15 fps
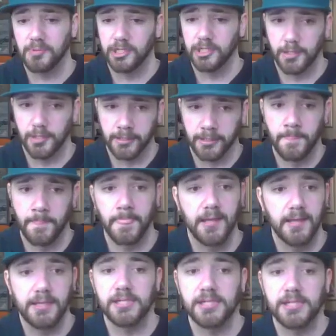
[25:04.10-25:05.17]
like if it's your
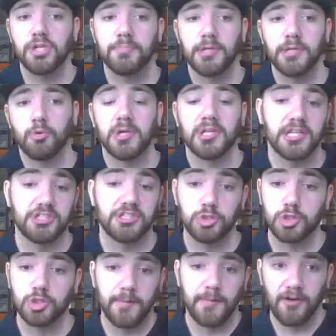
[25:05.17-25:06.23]
opening week,
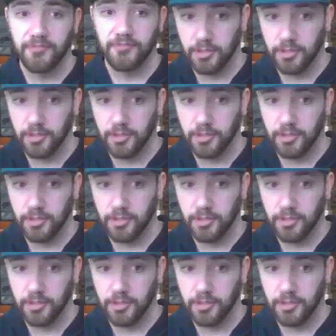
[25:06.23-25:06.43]
it should be